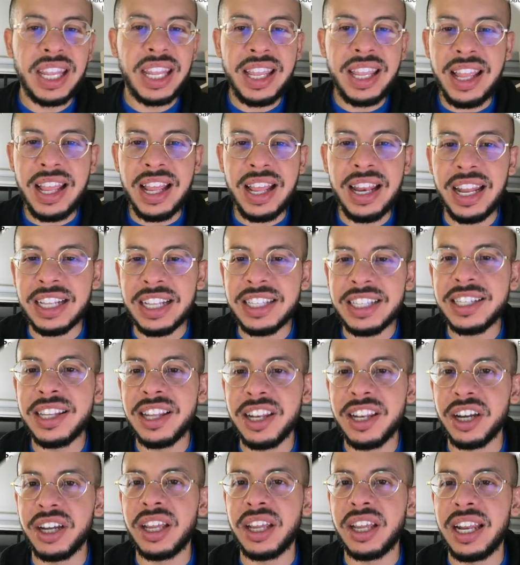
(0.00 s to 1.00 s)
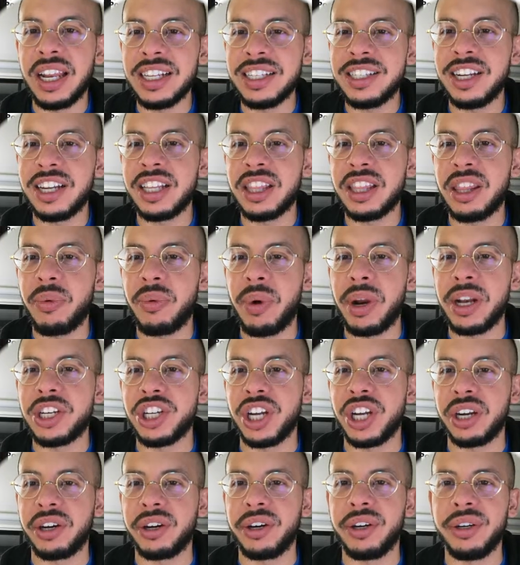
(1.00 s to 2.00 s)
Let's look at the rent
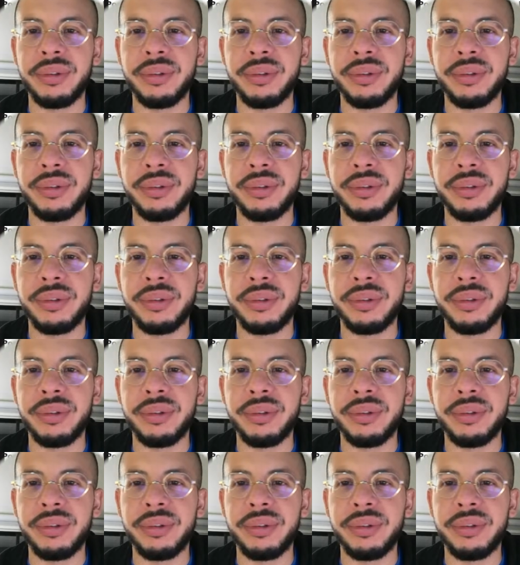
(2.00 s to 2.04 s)
checker.